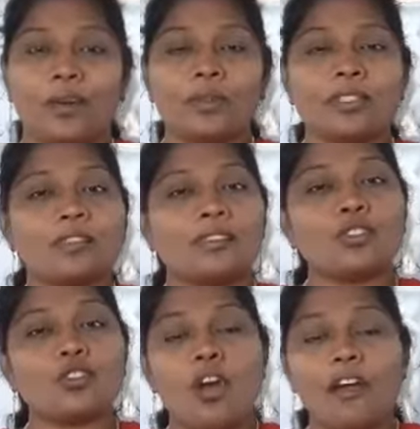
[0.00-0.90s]
which is the
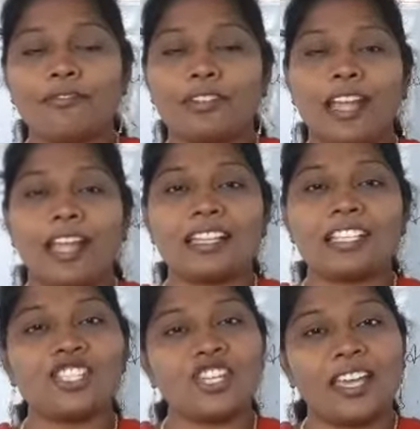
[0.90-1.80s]
soft
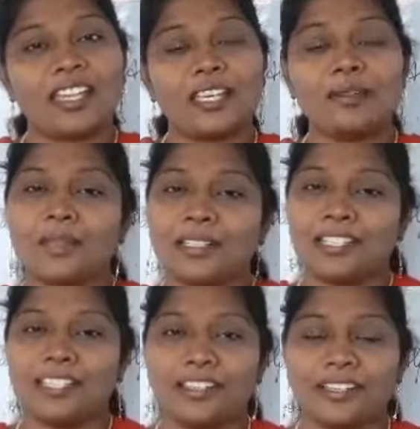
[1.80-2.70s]
and shiny
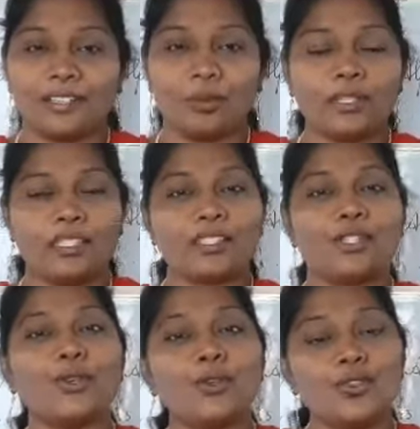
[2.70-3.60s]
material which is
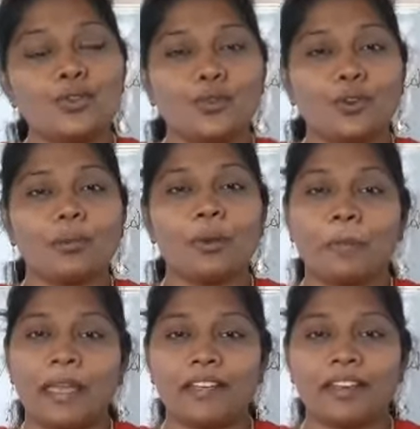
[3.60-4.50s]
used for
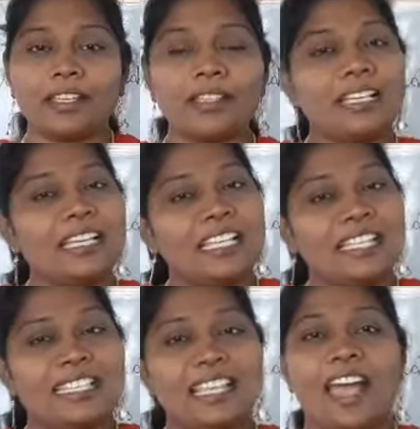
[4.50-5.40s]
preparing
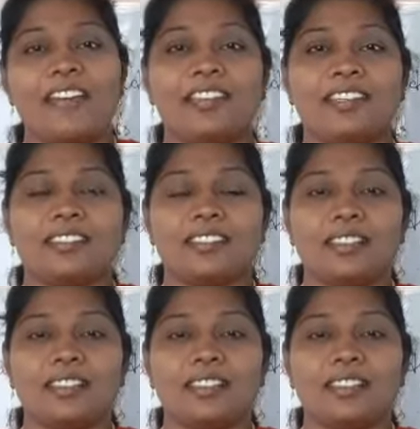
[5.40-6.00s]
sarees.